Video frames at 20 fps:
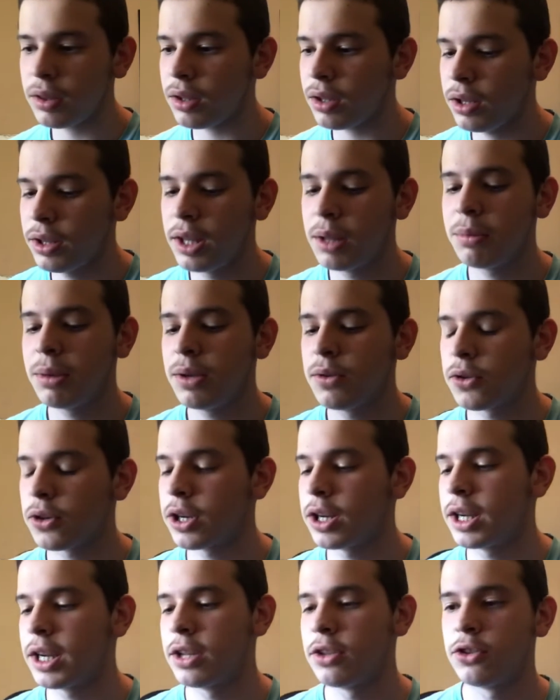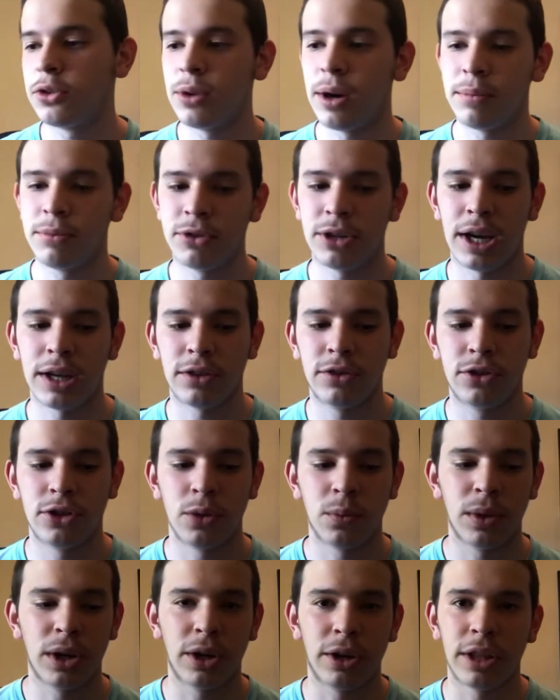That means we're gonna get so abstract and so
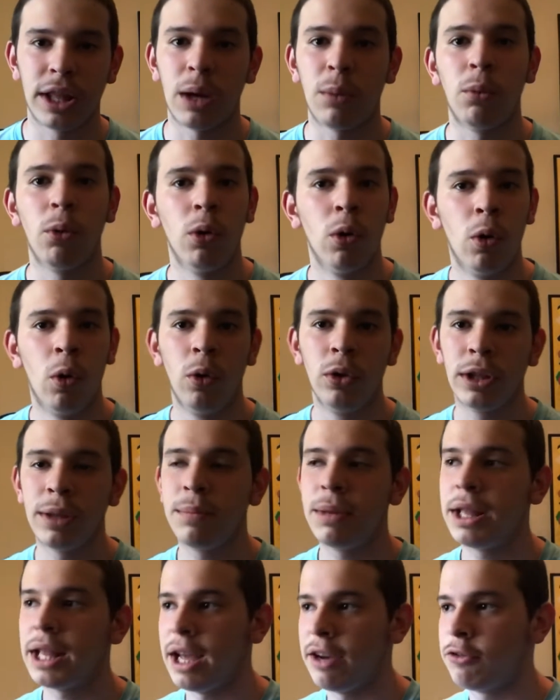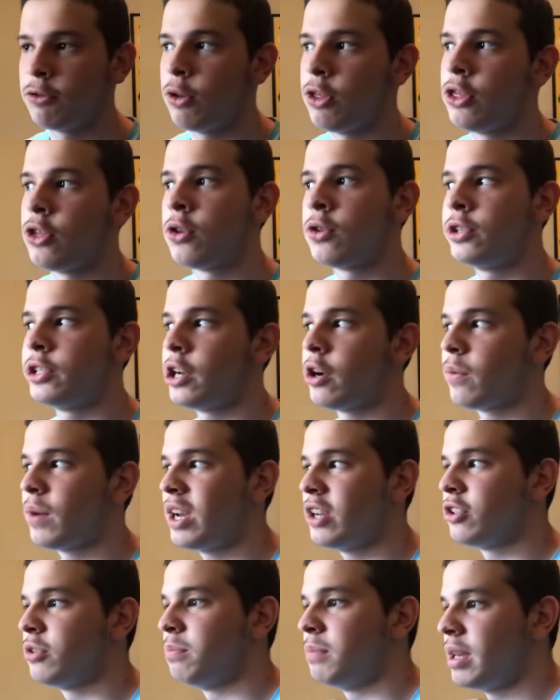weird that we'll only be left with third
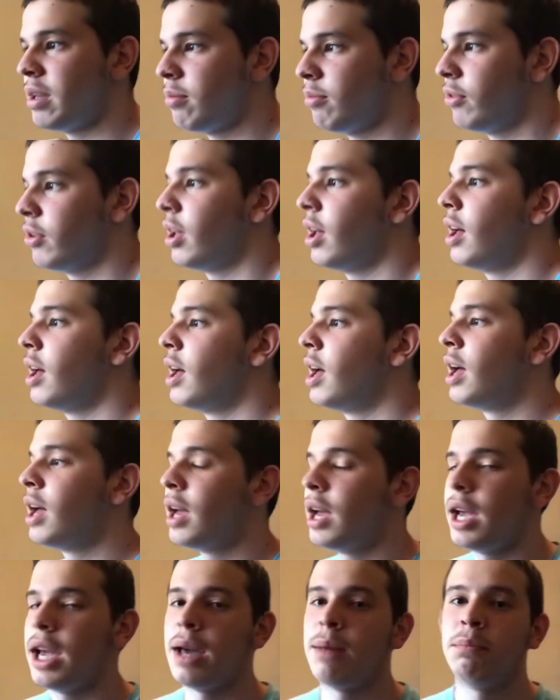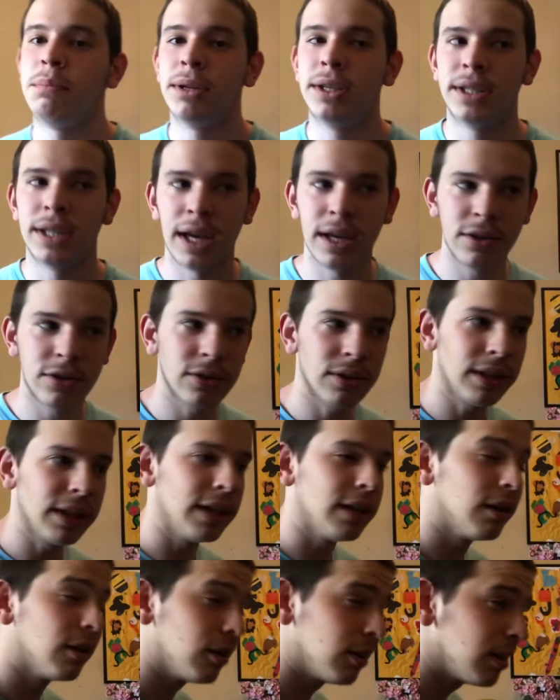generation memes, and
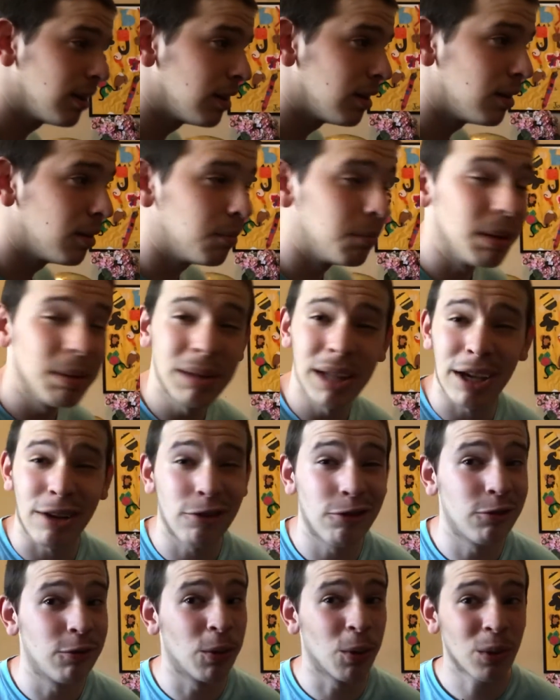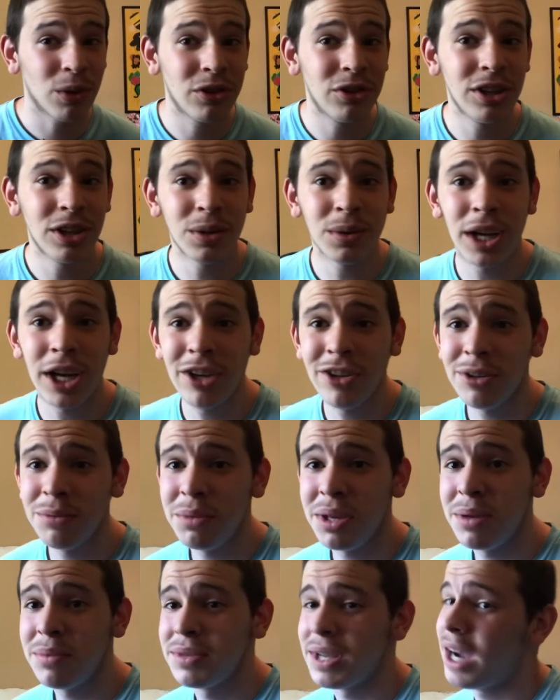potentially maybe like fourth generation
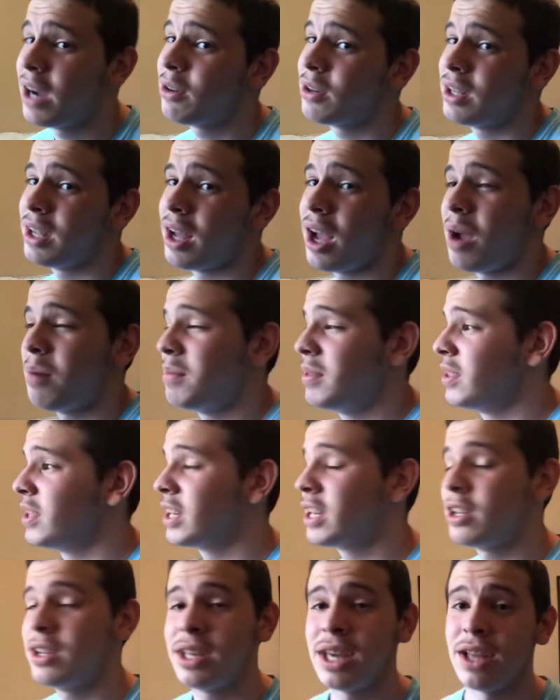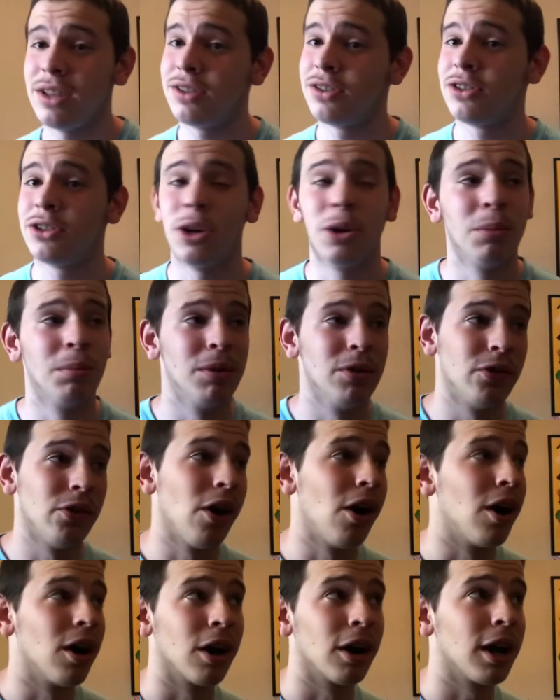memes. They could get so bizarre.